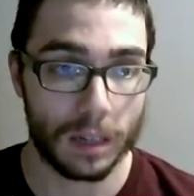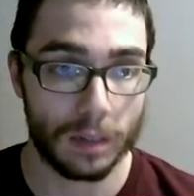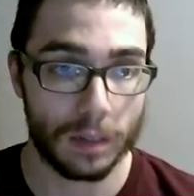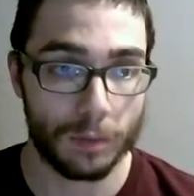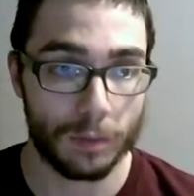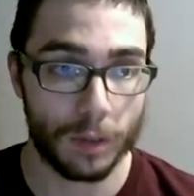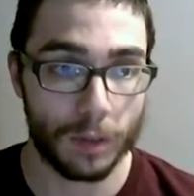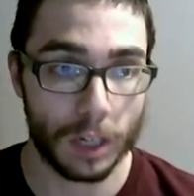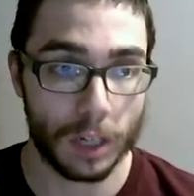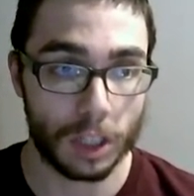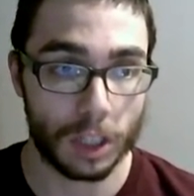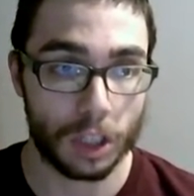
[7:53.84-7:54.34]

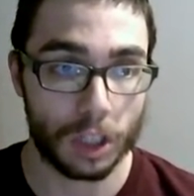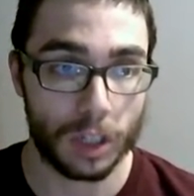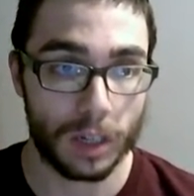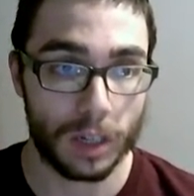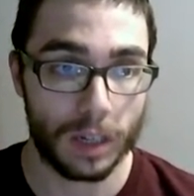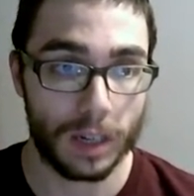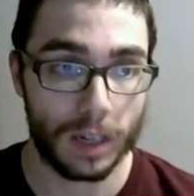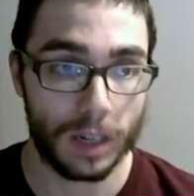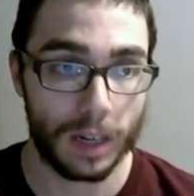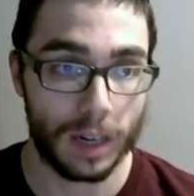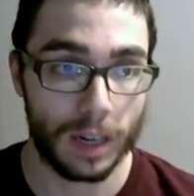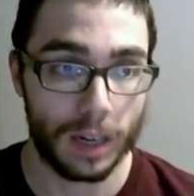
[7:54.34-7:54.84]

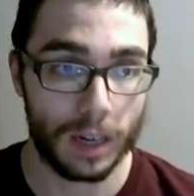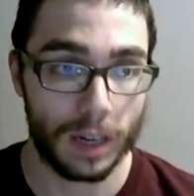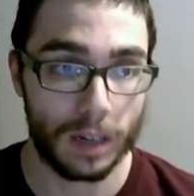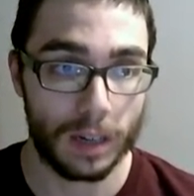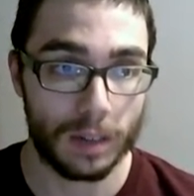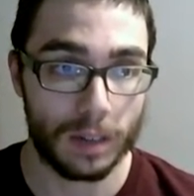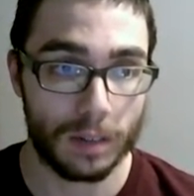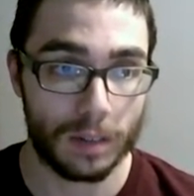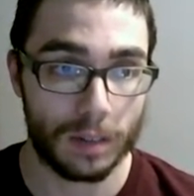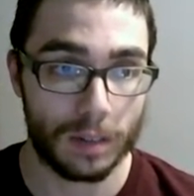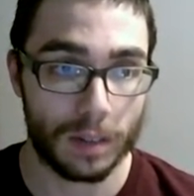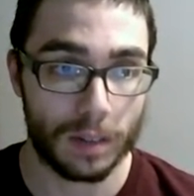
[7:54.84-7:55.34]
function
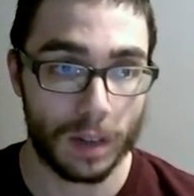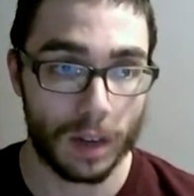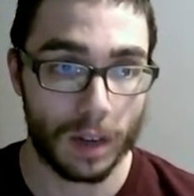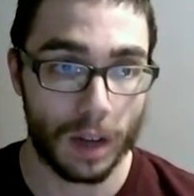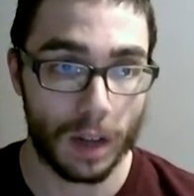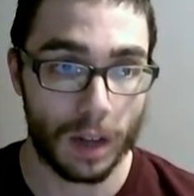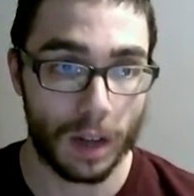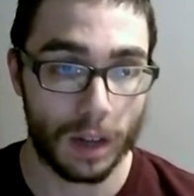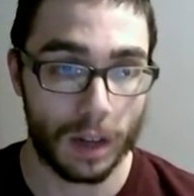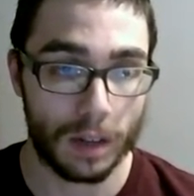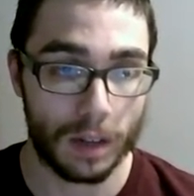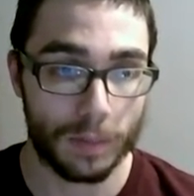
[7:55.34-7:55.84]
is
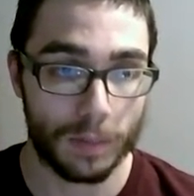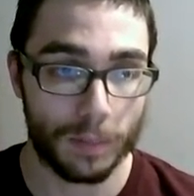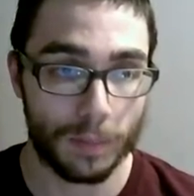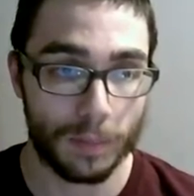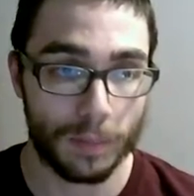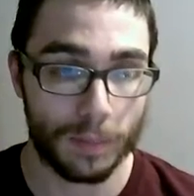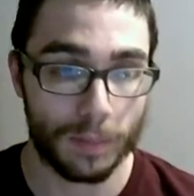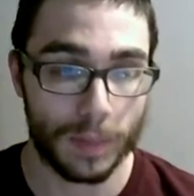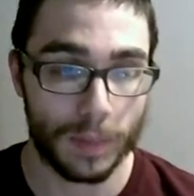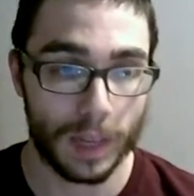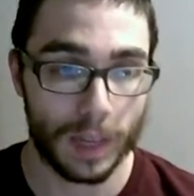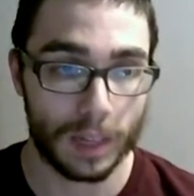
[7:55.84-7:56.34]

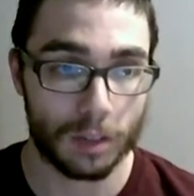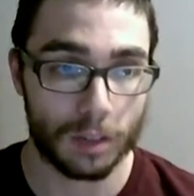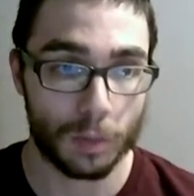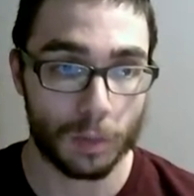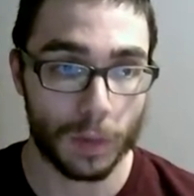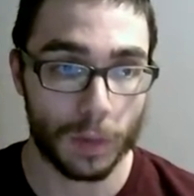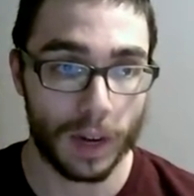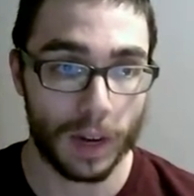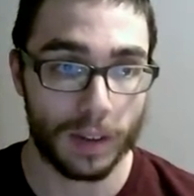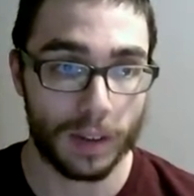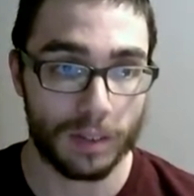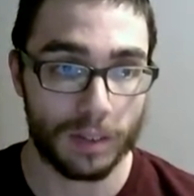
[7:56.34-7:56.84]

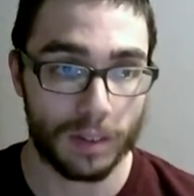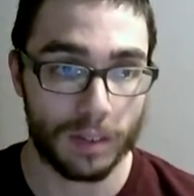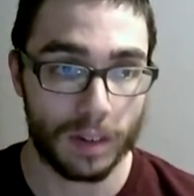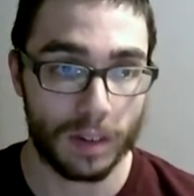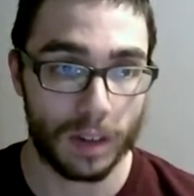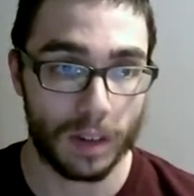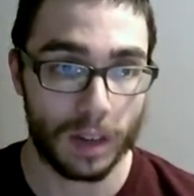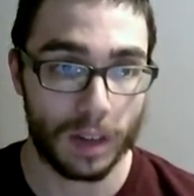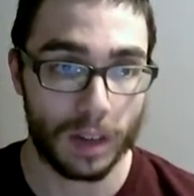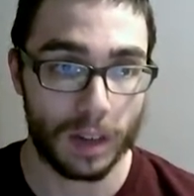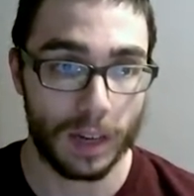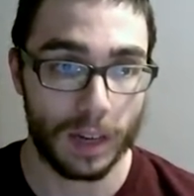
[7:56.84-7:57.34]
expressed
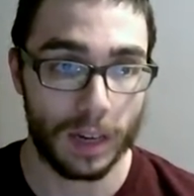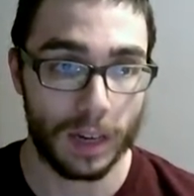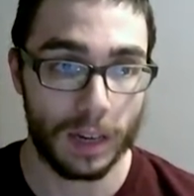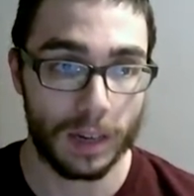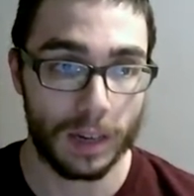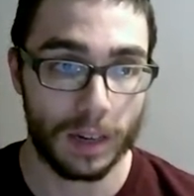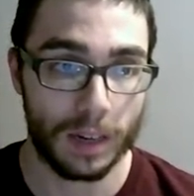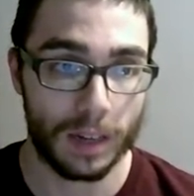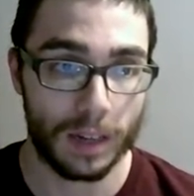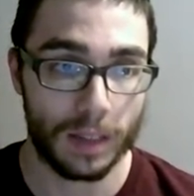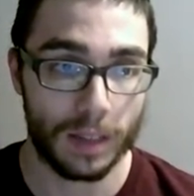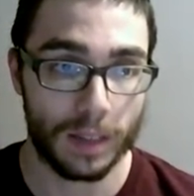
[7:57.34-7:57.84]

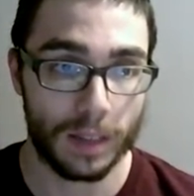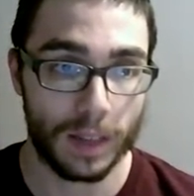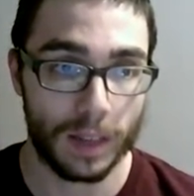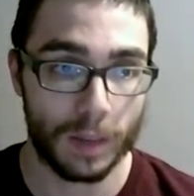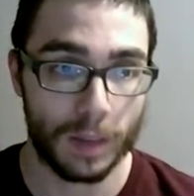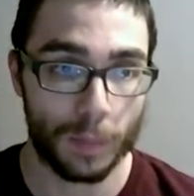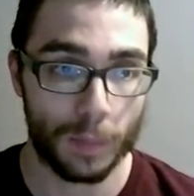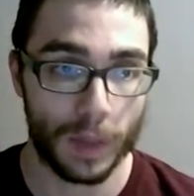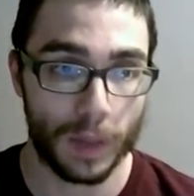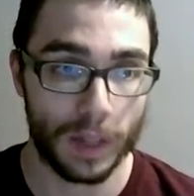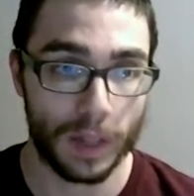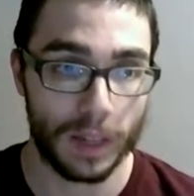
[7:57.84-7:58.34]
in the
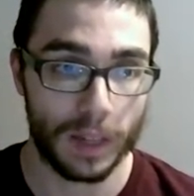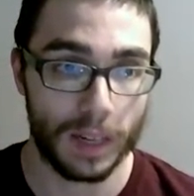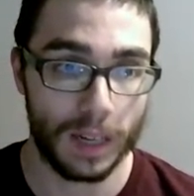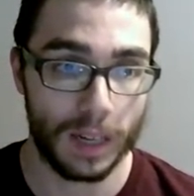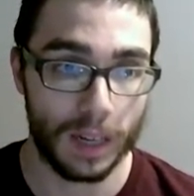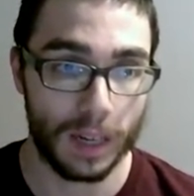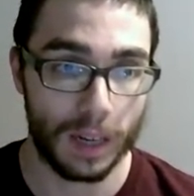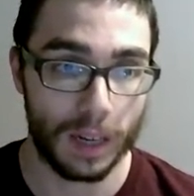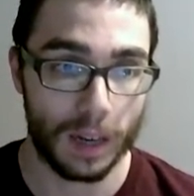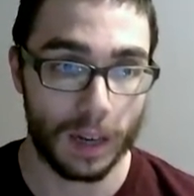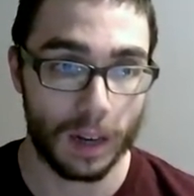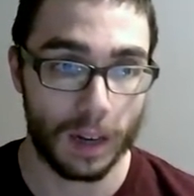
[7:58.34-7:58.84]

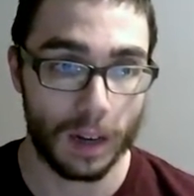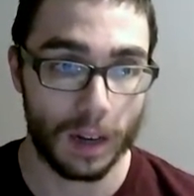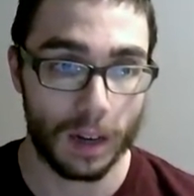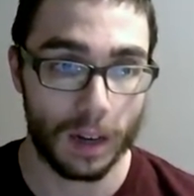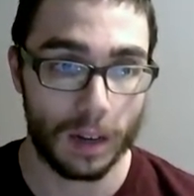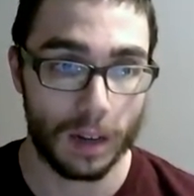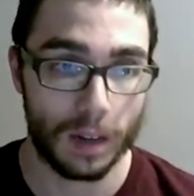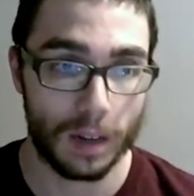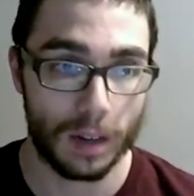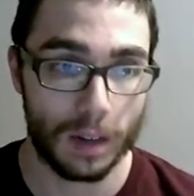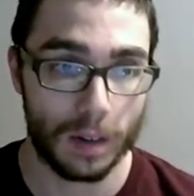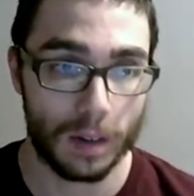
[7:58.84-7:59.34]
ability
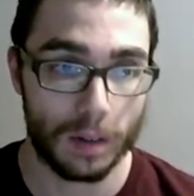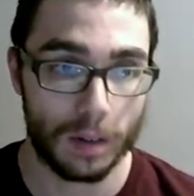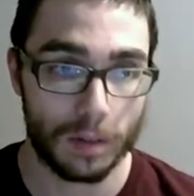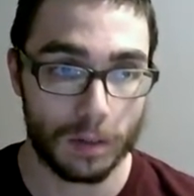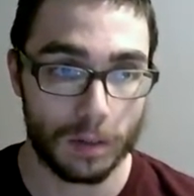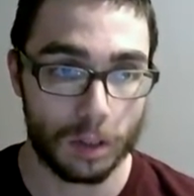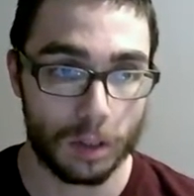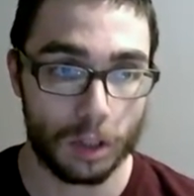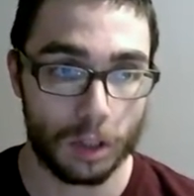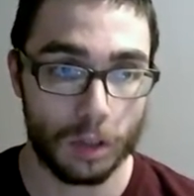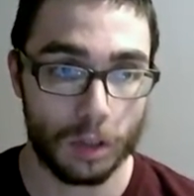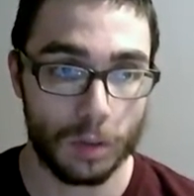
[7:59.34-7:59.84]

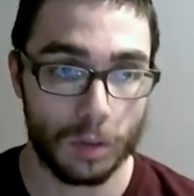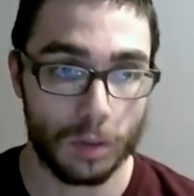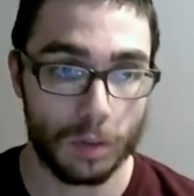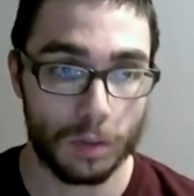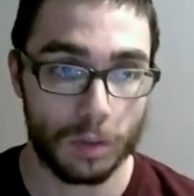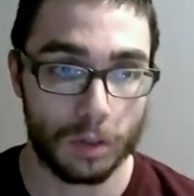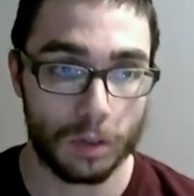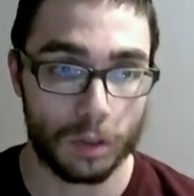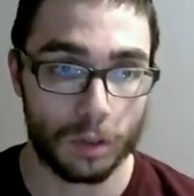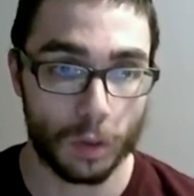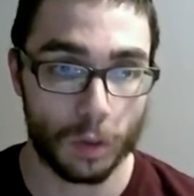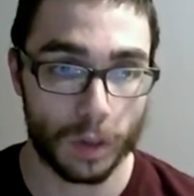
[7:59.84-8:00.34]
to
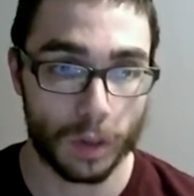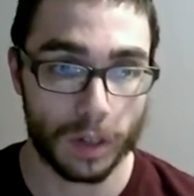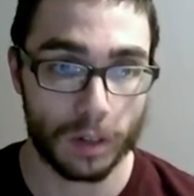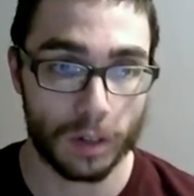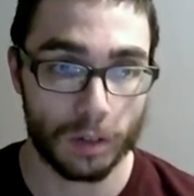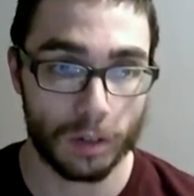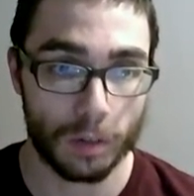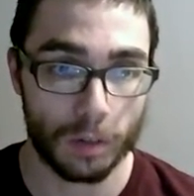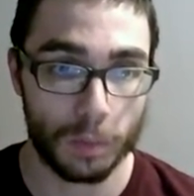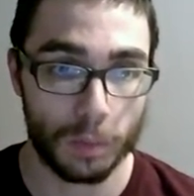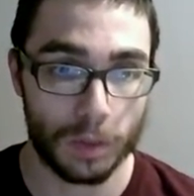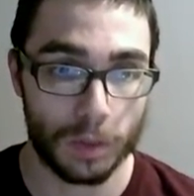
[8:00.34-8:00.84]
sort
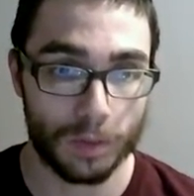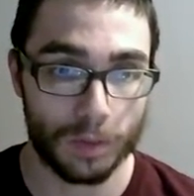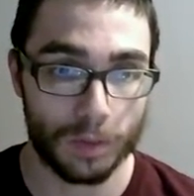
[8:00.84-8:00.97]
groups of